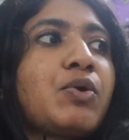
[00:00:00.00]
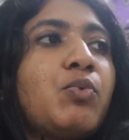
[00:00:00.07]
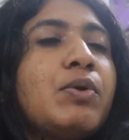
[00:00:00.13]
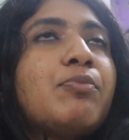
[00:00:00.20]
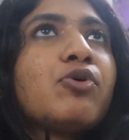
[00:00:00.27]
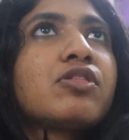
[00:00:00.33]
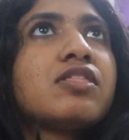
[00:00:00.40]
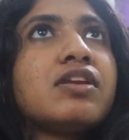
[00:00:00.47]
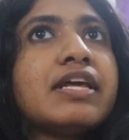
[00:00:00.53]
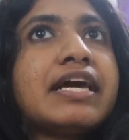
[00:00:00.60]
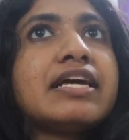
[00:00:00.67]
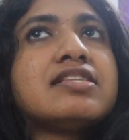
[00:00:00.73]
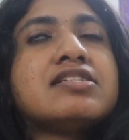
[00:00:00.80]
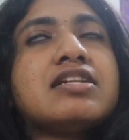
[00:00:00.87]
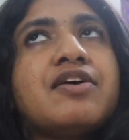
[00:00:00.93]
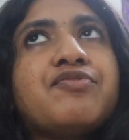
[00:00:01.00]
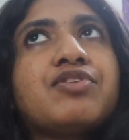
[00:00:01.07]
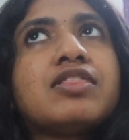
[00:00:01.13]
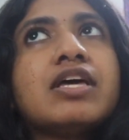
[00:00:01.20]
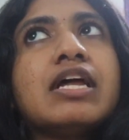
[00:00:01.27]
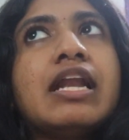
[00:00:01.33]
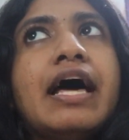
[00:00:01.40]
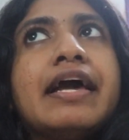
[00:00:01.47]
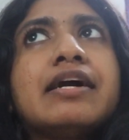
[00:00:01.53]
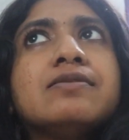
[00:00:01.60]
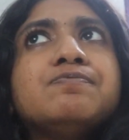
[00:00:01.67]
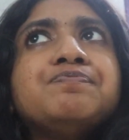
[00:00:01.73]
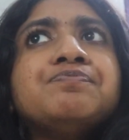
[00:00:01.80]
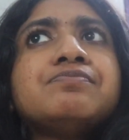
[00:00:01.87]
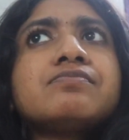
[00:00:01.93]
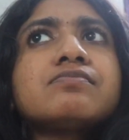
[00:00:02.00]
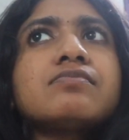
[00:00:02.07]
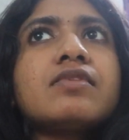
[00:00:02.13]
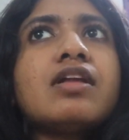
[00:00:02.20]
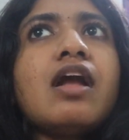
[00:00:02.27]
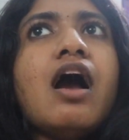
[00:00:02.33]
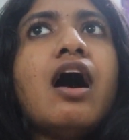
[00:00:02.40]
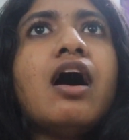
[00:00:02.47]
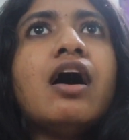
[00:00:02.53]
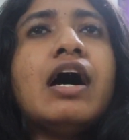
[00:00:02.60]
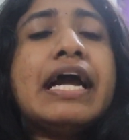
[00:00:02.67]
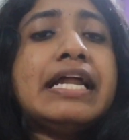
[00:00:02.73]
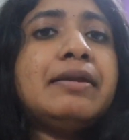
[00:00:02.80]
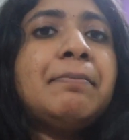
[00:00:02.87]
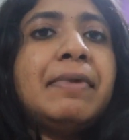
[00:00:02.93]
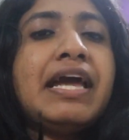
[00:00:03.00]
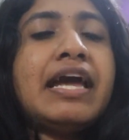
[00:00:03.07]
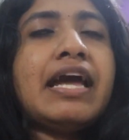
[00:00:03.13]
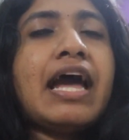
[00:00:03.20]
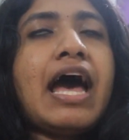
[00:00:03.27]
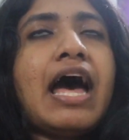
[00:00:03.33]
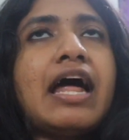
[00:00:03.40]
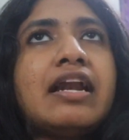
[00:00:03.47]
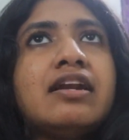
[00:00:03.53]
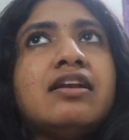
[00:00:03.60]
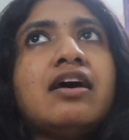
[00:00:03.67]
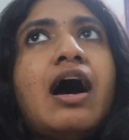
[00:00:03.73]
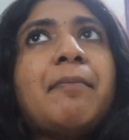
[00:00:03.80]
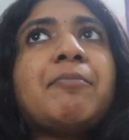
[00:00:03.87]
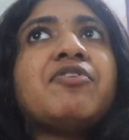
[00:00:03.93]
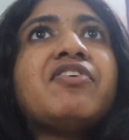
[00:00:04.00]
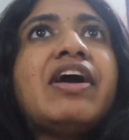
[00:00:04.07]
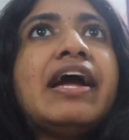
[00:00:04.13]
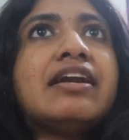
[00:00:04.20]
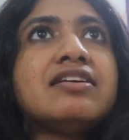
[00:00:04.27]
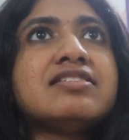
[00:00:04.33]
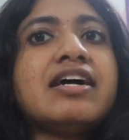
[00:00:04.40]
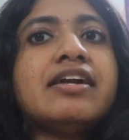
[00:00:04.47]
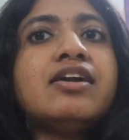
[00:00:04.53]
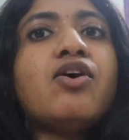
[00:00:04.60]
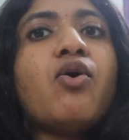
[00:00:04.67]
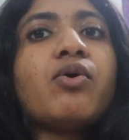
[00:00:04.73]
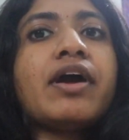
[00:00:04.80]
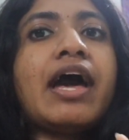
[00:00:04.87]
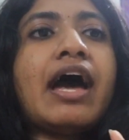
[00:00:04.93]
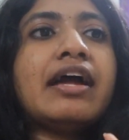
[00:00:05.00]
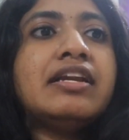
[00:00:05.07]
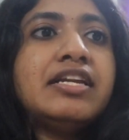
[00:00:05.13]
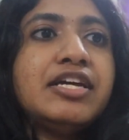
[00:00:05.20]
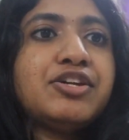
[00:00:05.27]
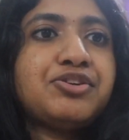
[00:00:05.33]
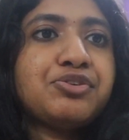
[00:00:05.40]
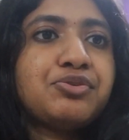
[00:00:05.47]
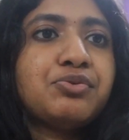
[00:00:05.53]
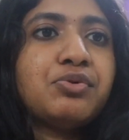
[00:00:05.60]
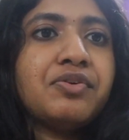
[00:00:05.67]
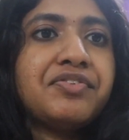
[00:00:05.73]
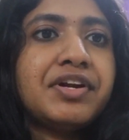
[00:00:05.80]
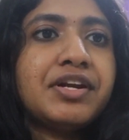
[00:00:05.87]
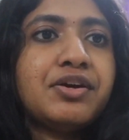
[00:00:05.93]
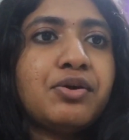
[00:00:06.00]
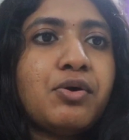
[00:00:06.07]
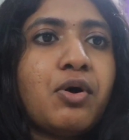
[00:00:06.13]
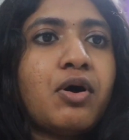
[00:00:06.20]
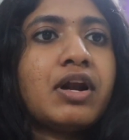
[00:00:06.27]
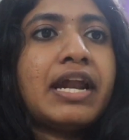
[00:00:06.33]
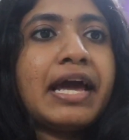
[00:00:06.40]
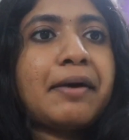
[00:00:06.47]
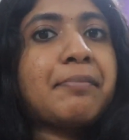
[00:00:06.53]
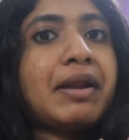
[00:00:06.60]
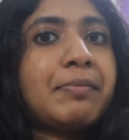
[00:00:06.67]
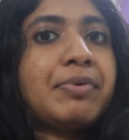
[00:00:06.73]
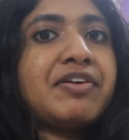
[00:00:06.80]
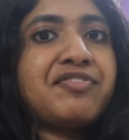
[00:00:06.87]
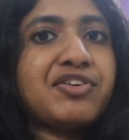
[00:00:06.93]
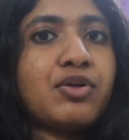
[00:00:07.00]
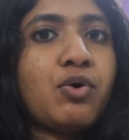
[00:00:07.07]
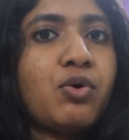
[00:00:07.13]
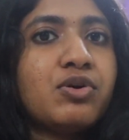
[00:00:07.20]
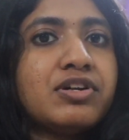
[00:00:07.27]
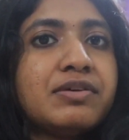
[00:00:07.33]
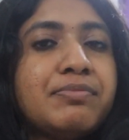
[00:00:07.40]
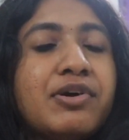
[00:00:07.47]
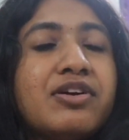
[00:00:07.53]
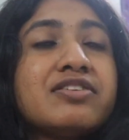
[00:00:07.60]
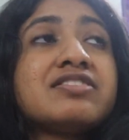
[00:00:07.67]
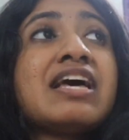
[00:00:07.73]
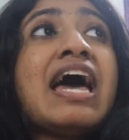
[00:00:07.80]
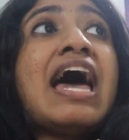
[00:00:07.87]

We booked the tickets and everything like in May, and apave I decided okay, I need to do a video on like prepping for the whole trip because